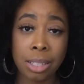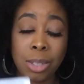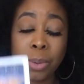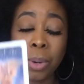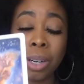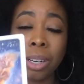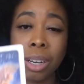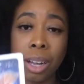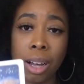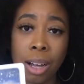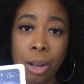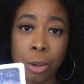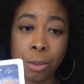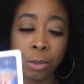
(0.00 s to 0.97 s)
You are
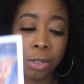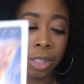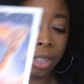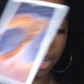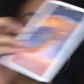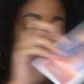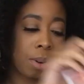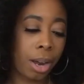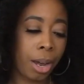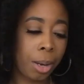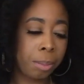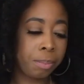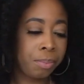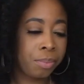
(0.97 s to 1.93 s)
loved, all
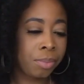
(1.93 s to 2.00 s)
right?